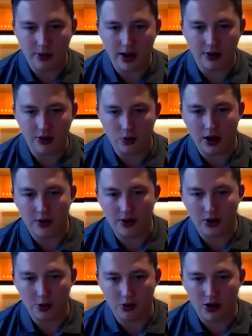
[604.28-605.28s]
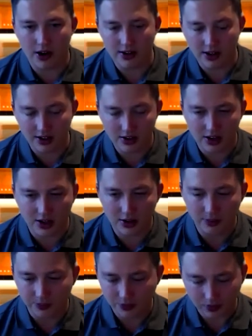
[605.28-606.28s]
about as well when you're pricing. So
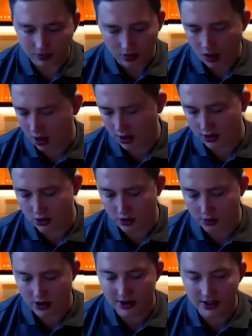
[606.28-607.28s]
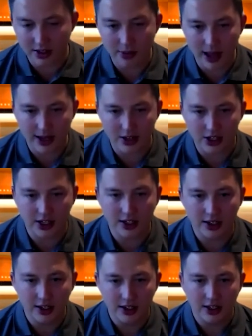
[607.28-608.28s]
pricing and packaging.
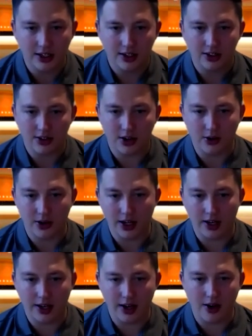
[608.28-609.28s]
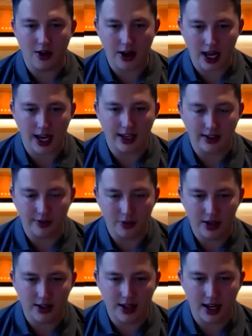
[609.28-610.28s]
So in our case, if
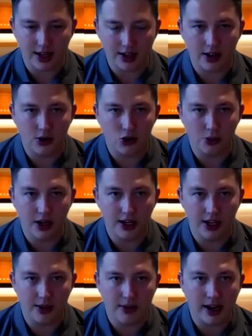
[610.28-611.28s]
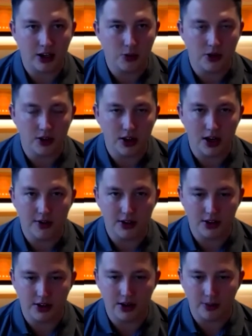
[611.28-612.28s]
we're selling a social media management service
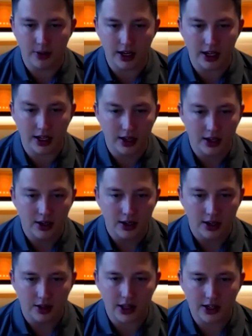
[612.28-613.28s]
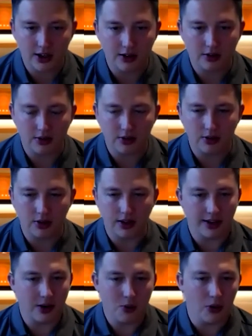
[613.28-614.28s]
to somebody, they don't
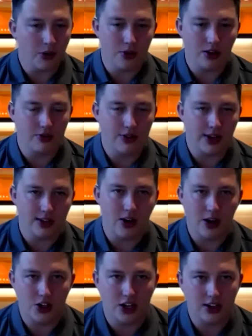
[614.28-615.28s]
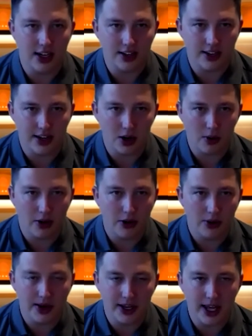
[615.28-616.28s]
want all those things that I just listed. I won't
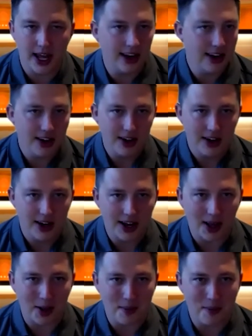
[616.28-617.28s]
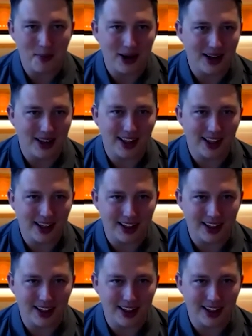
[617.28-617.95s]
do it again. But